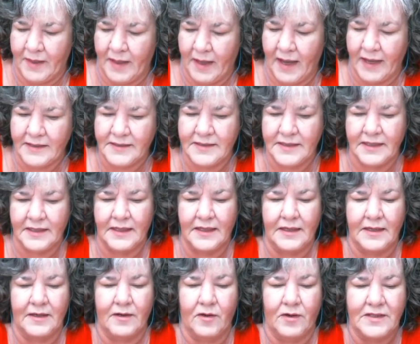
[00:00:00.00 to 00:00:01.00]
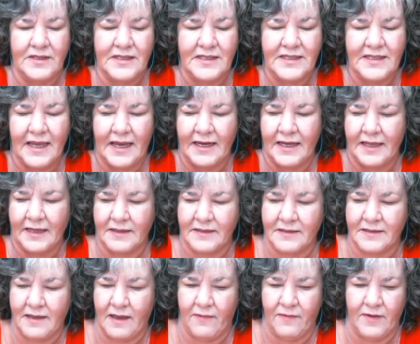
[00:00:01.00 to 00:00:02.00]
I did it on setting
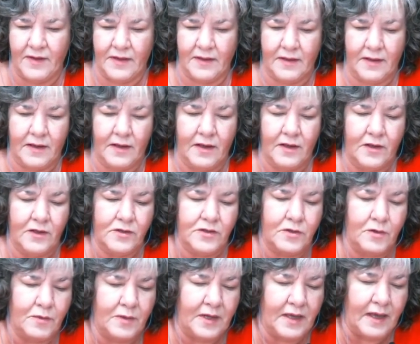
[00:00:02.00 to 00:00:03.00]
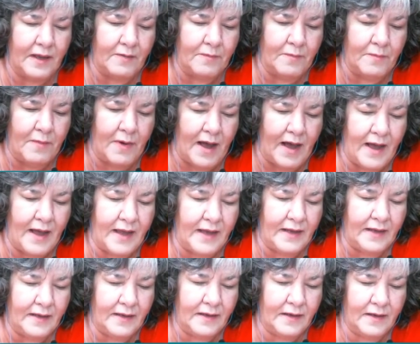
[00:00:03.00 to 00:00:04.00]
7. So again,
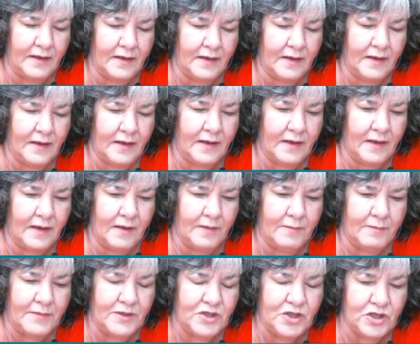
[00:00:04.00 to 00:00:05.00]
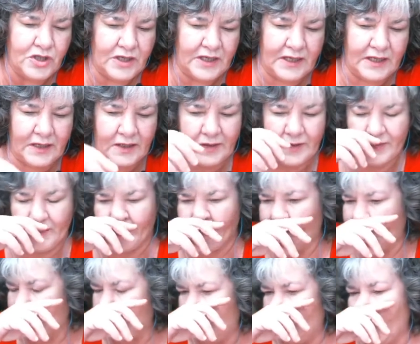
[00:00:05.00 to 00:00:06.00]
my machine,
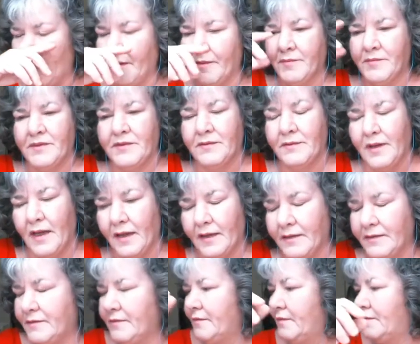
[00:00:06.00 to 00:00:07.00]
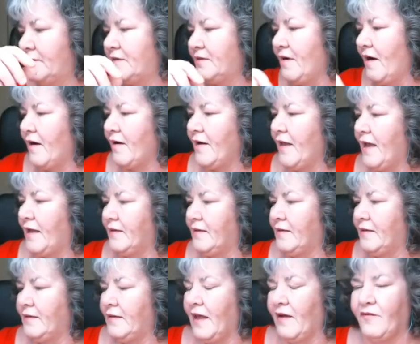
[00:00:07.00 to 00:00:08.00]
I start at
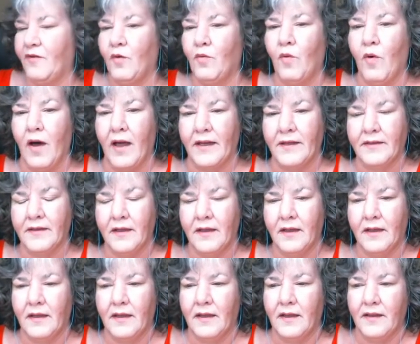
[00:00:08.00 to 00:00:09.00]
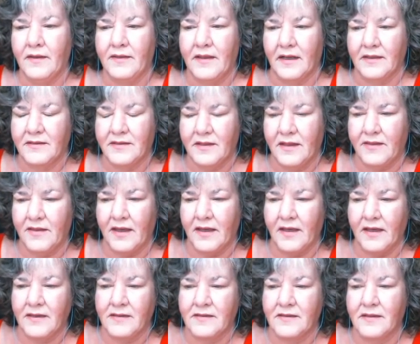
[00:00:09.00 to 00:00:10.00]
level 1. That's the
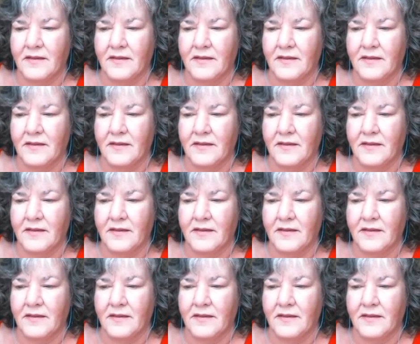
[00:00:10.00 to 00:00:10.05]
thickest.